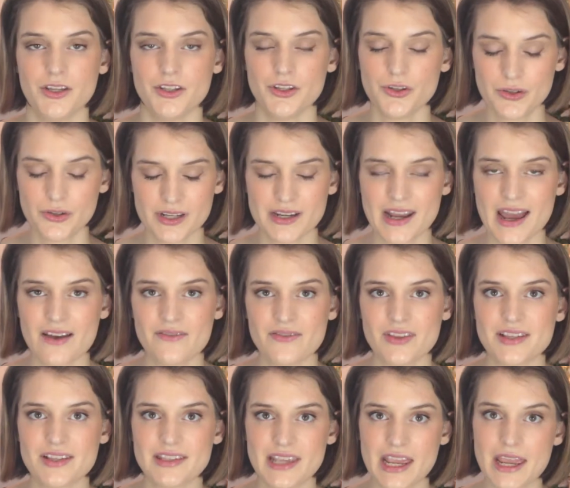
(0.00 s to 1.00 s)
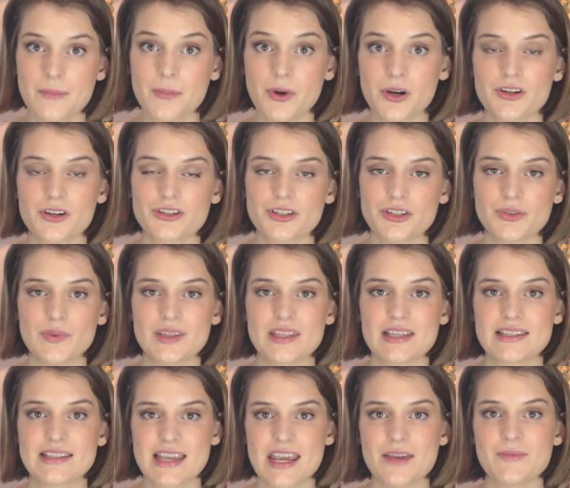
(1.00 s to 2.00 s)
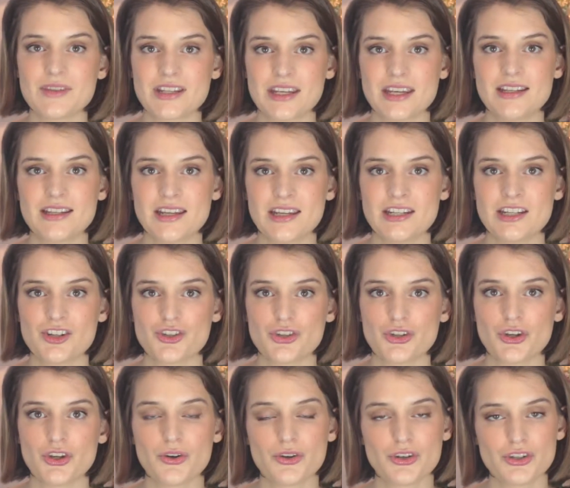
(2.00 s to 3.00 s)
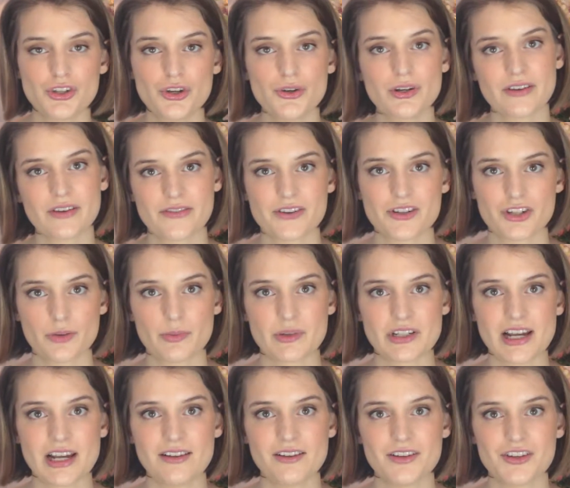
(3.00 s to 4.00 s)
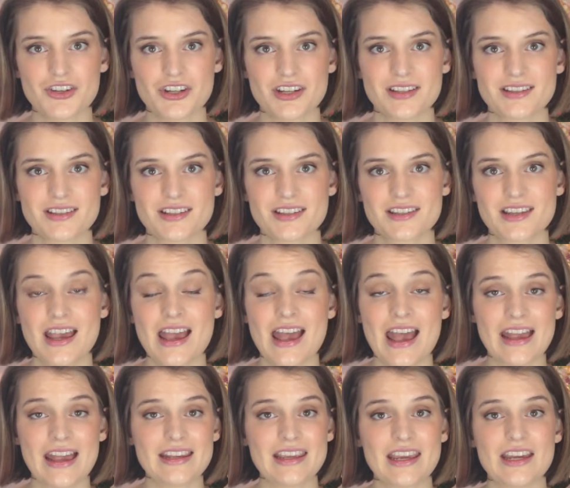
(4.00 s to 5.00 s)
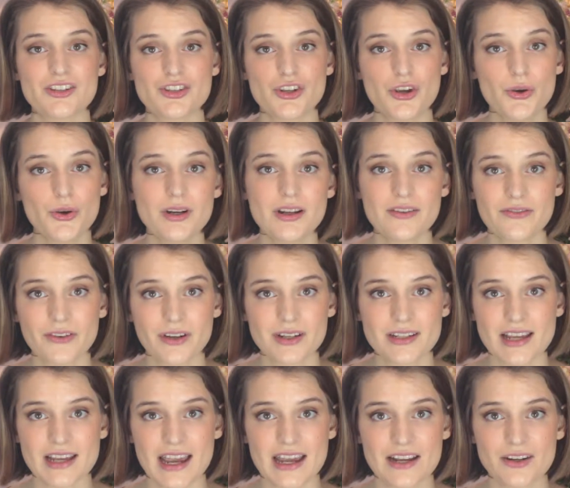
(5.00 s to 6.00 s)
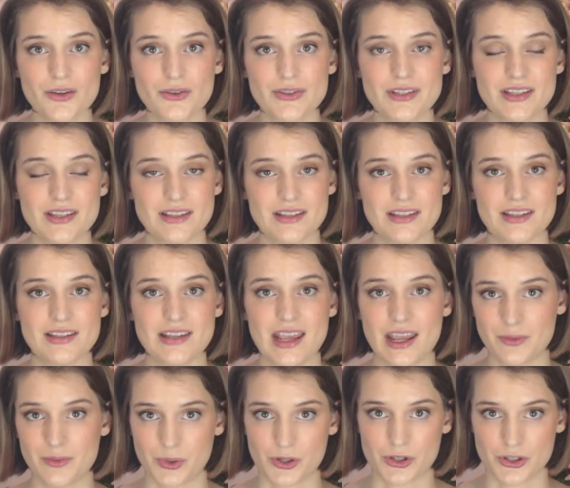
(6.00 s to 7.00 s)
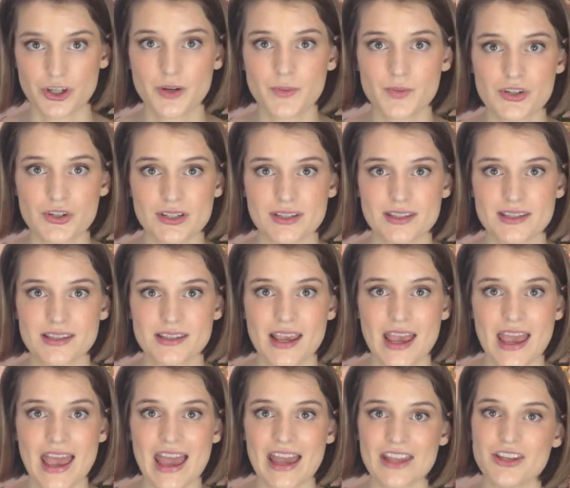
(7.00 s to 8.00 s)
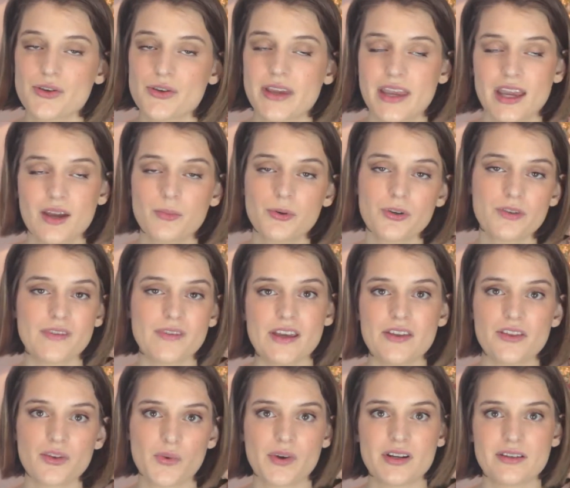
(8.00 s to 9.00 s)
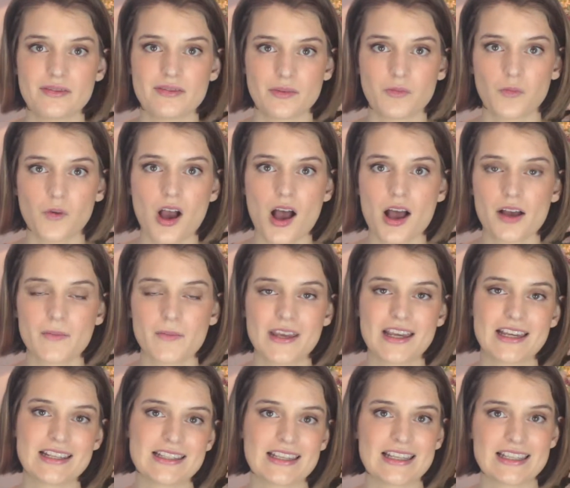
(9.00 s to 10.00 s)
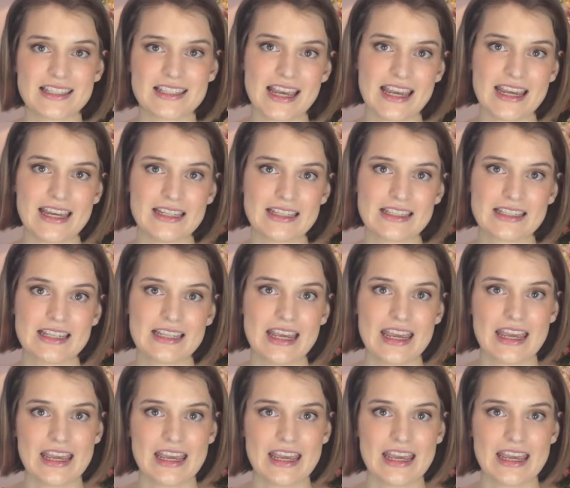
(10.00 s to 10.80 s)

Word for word: You can have the same person with the same skin condition go to two different dermatologists and get two different diagnoses and prescriptions, and you can't prove either one of them wrong because the science